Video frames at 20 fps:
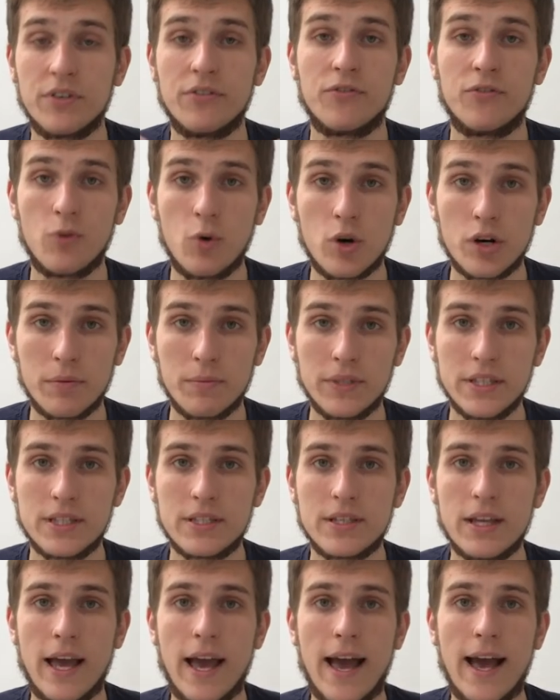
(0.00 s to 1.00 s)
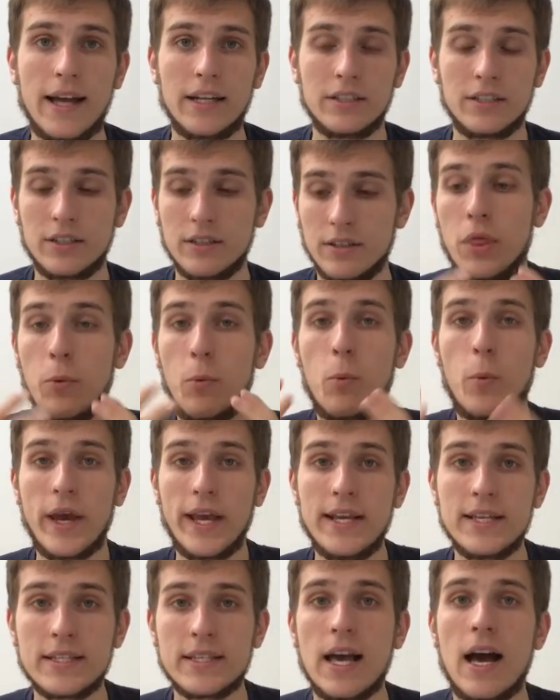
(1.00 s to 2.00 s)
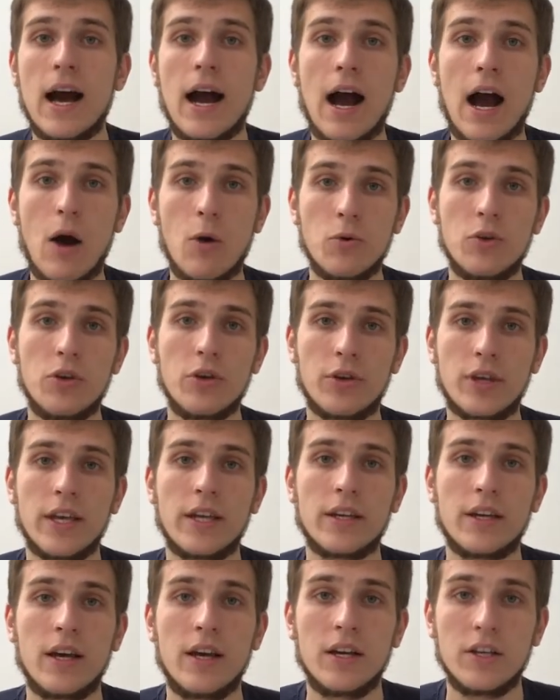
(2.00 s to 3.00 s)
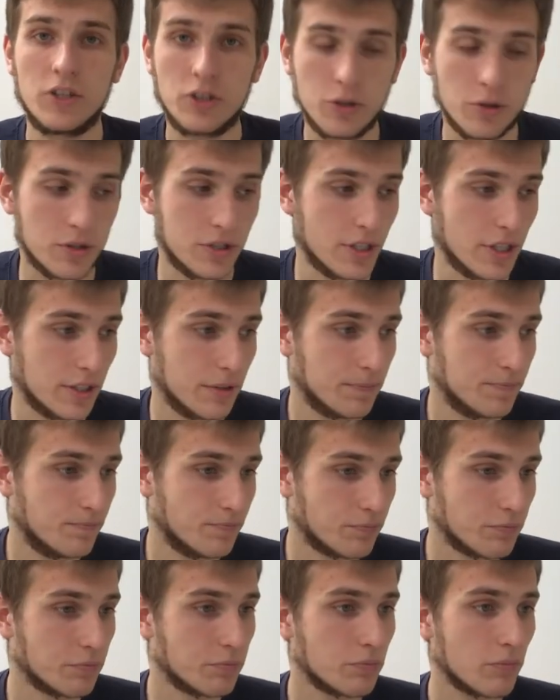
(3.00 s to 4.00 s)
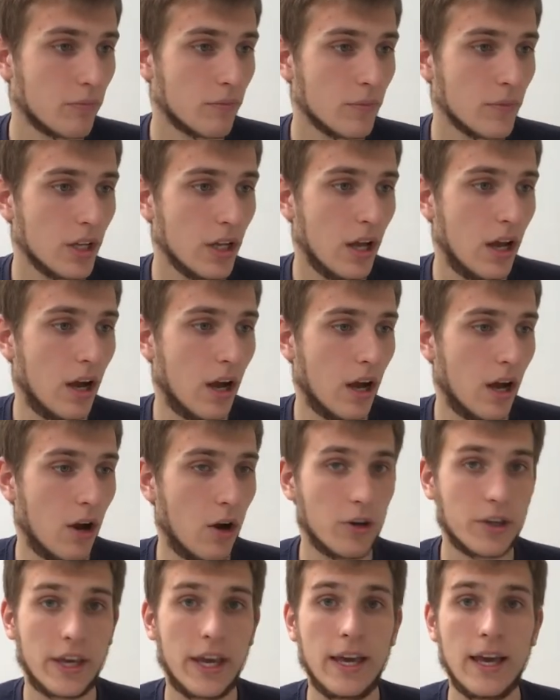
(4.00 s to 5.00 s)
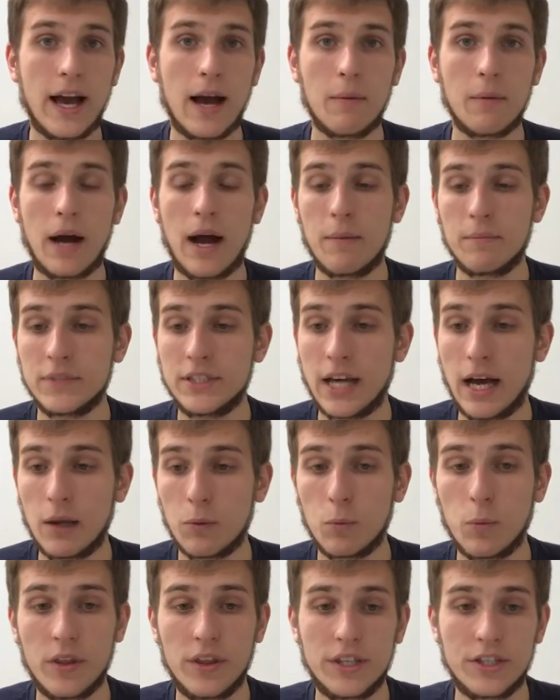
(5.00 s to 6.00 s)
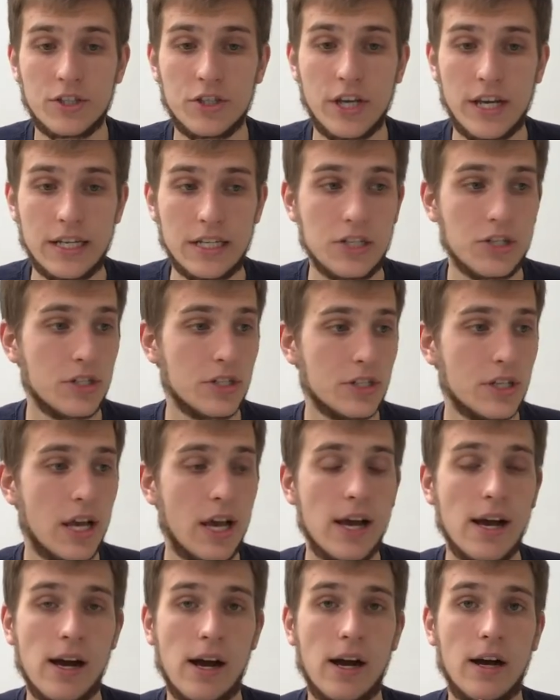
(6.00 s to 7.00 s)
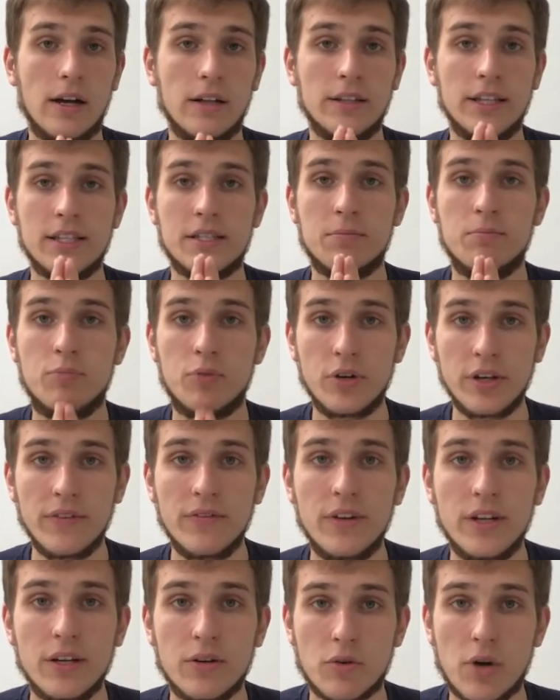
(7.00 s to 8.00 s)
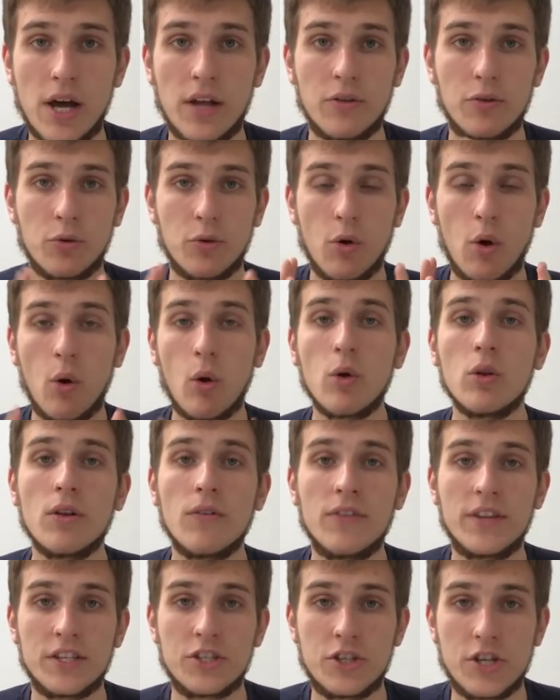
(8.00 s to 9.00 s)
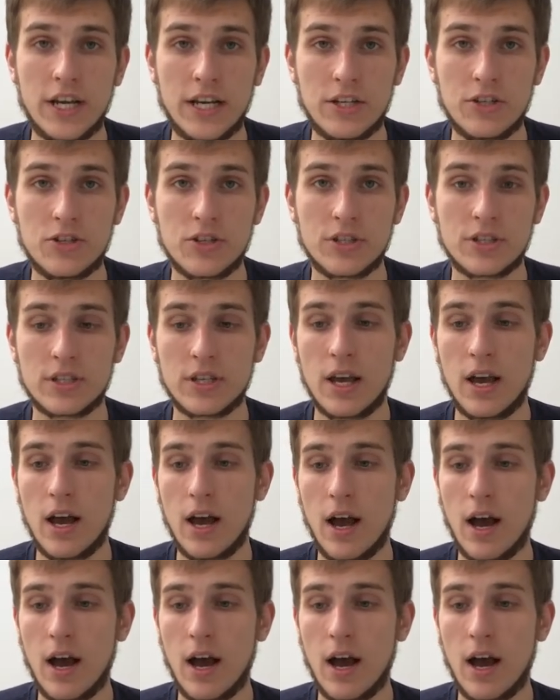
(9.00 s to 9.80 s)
performance and the ways how you can use it. Okay, I'm done with the changes. Let's briefly run through all of the changes